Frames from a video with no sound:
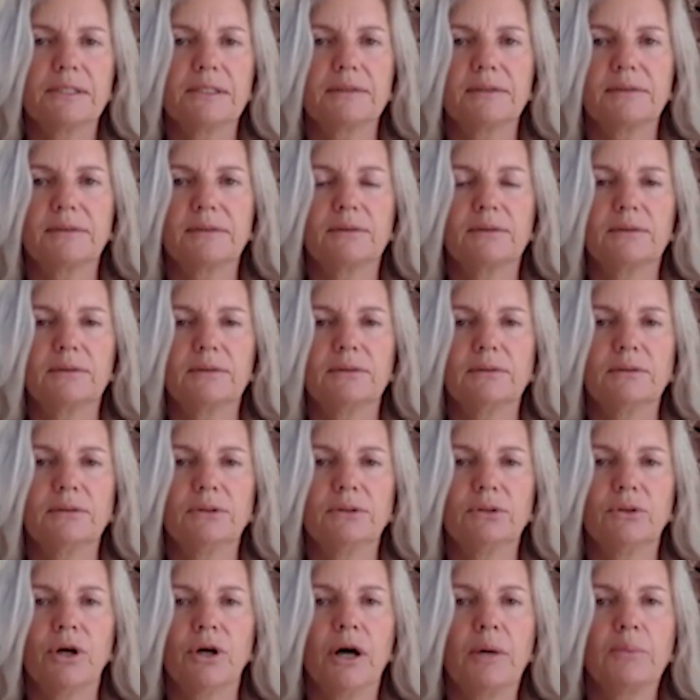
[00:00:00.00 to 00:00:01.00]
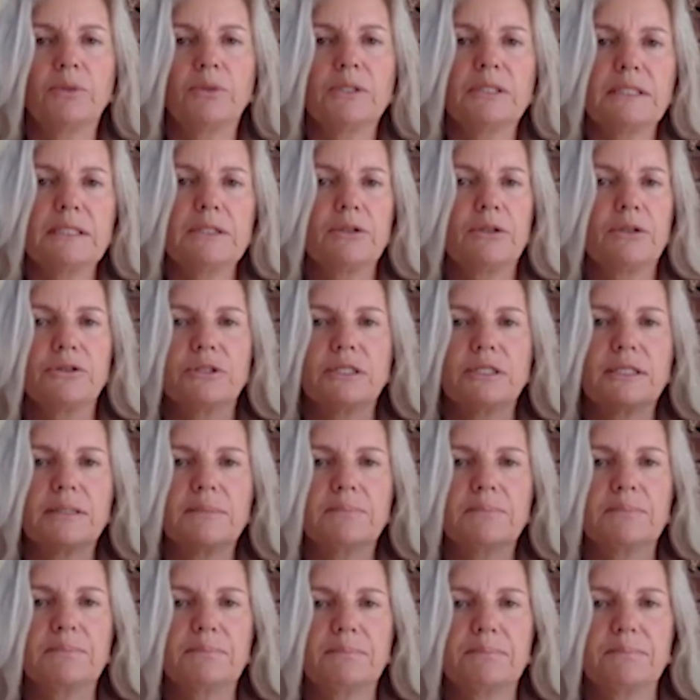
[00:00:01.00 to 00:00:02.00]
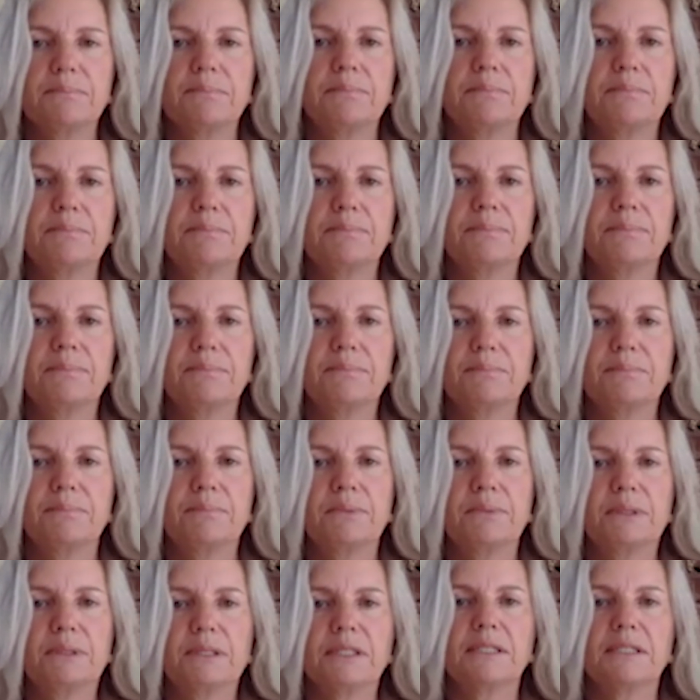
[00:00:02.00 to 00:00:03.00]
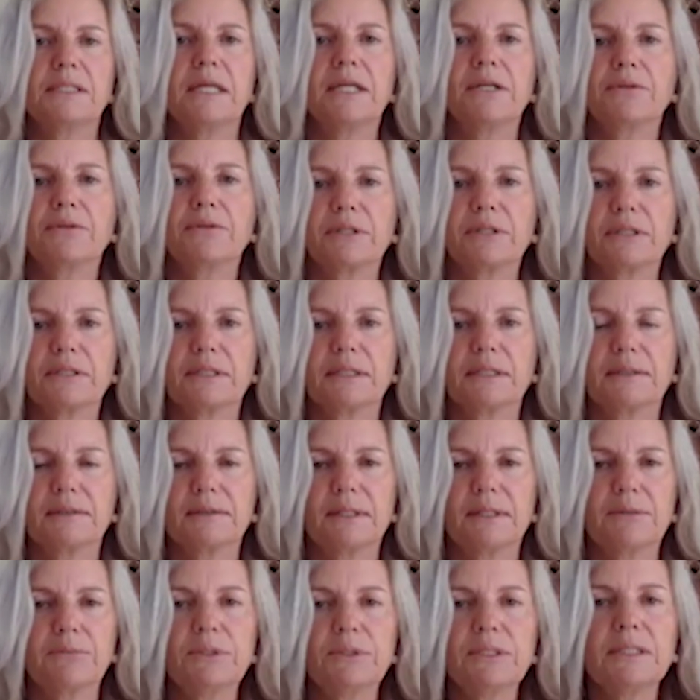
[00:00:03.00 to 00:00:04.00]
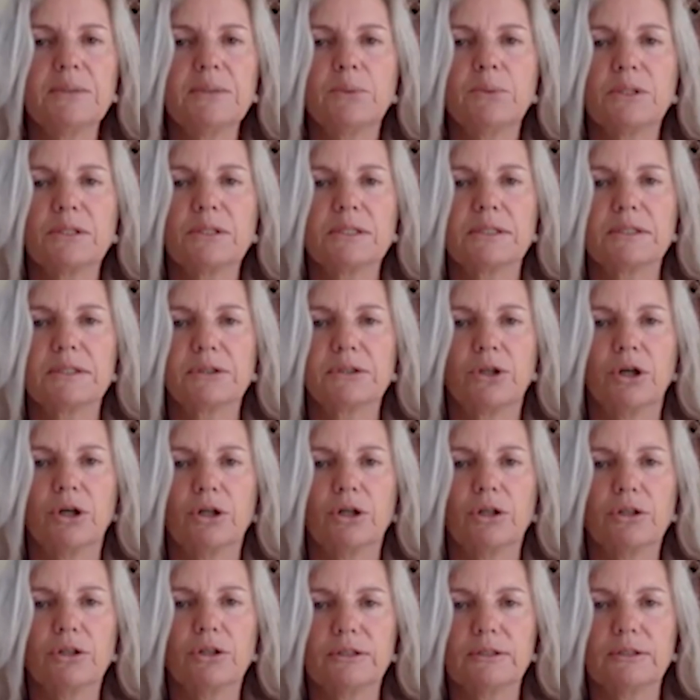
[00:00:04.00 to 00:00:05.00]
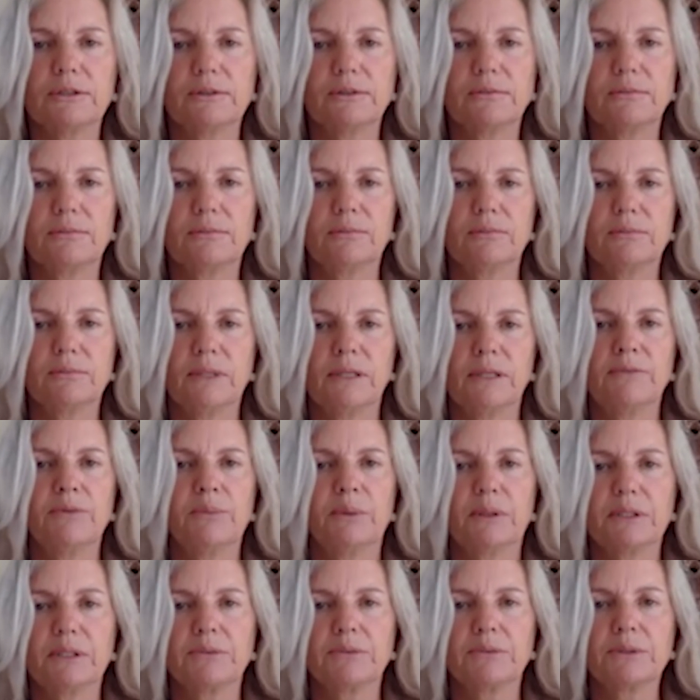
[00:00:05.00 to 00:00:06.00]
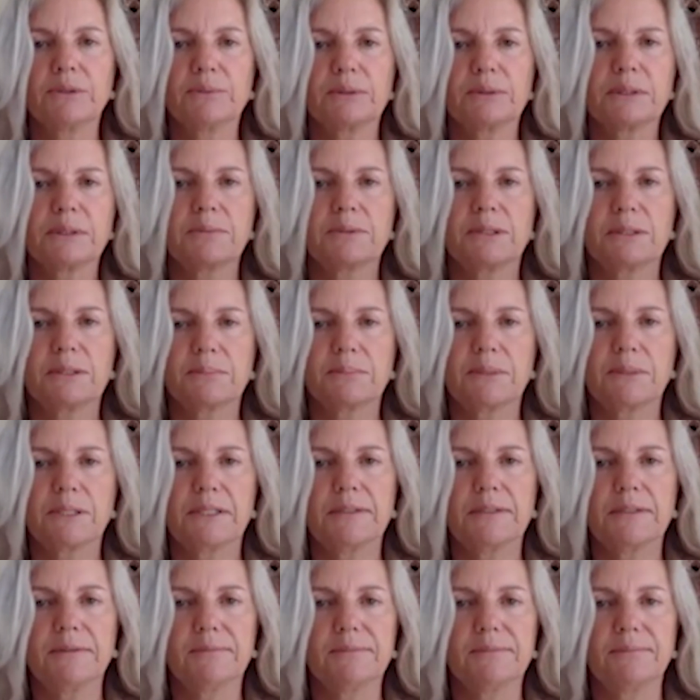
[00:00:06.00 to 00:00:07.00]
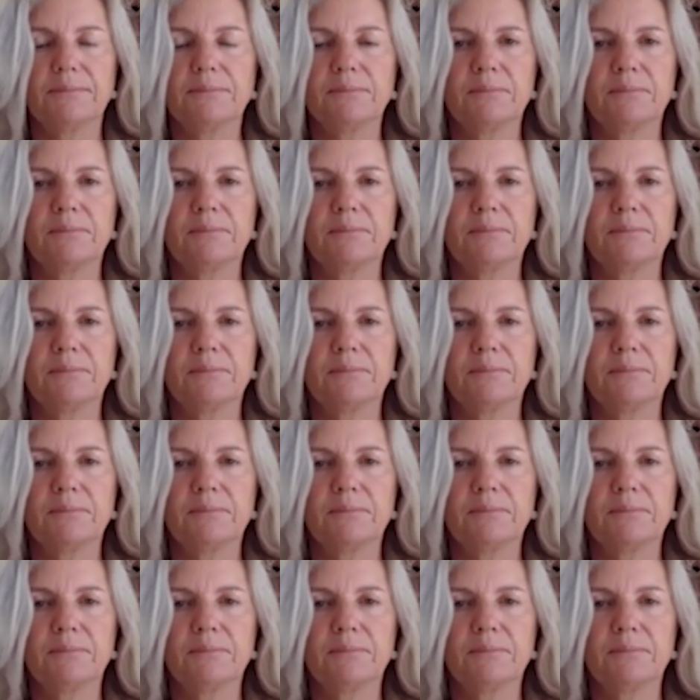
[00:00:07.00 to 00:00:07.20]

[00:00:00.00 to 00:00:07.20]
And, I was in on the secret that there really wasn't a God and everyone else was just being